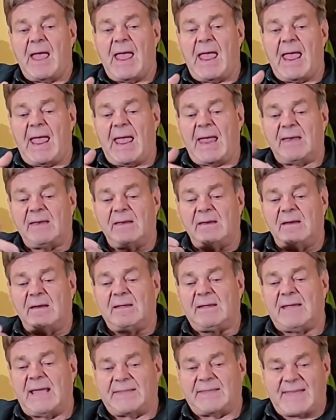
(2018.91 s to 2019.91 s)
and
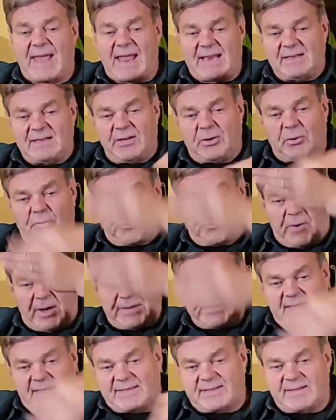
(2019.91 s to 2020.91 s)
get that little
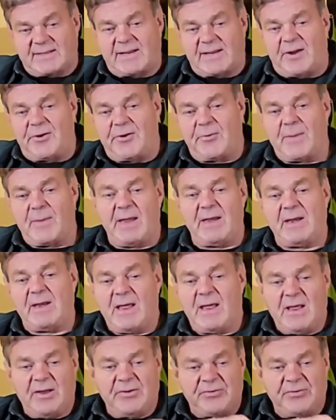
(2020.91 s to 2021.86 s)
rut that the tire made.